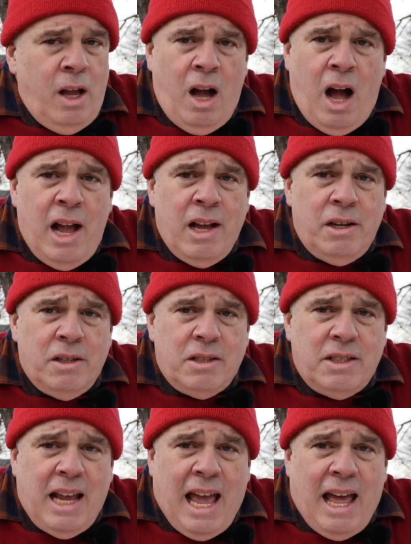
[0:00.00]
I
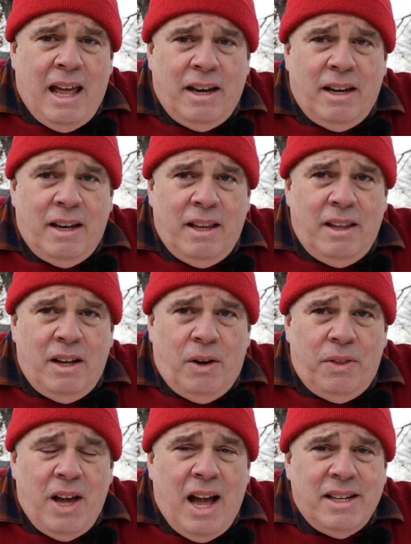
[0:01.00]
understand,
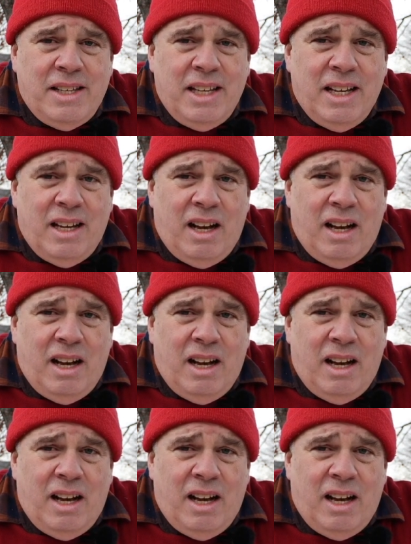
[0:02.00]
the idea